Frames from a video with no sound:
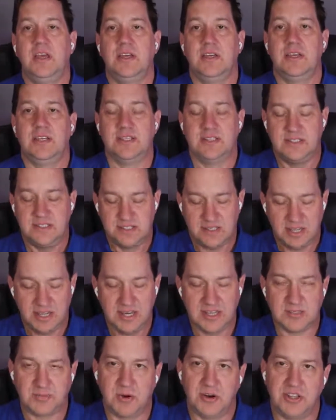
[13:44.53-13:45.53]
It
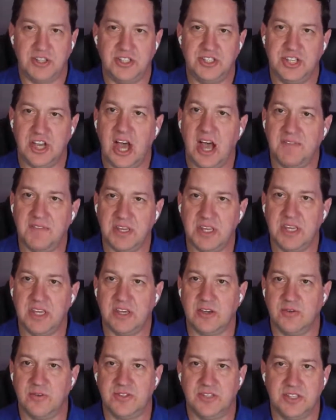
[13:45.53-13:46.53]
is part of the Java
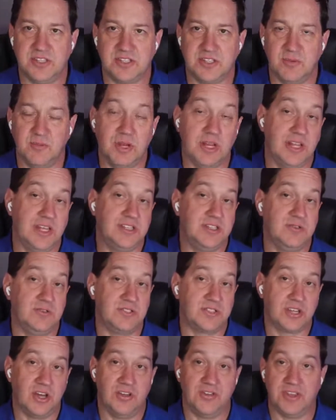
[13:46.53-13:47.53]
ecosystem, but it lets you
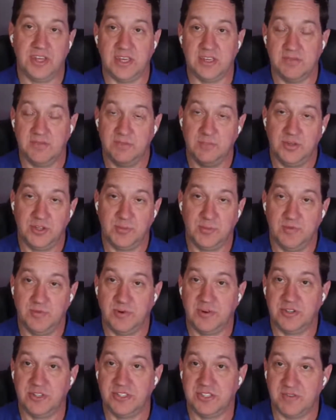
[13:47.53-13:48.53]
install multiple
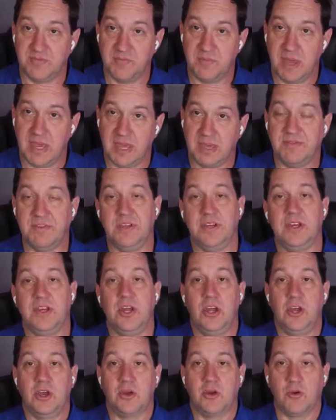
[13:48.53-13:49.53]
versions of Maven,
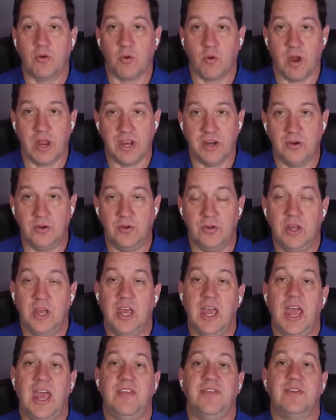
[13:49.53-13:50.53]
Gradle,
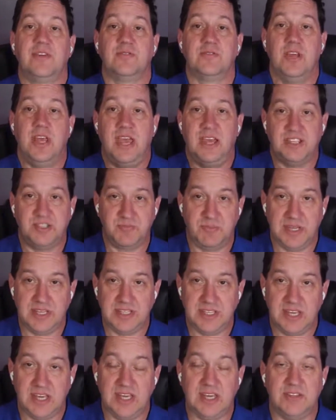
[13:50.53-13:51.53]
and their
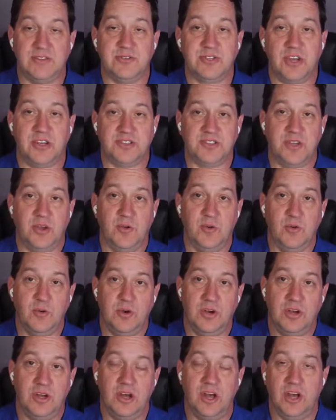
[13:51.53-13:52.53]
SBT. And there's also
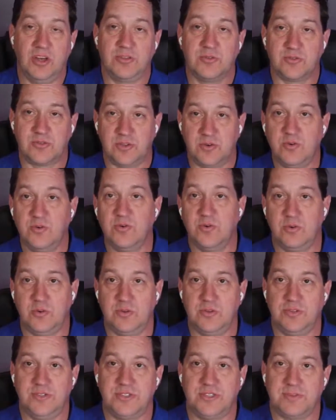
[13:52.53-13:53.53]
other
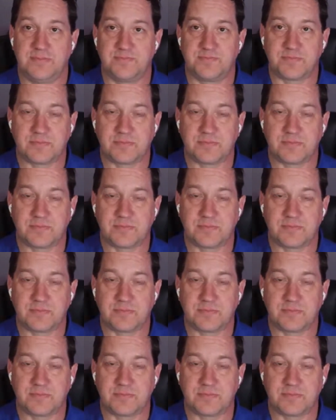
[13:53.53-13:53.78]
tools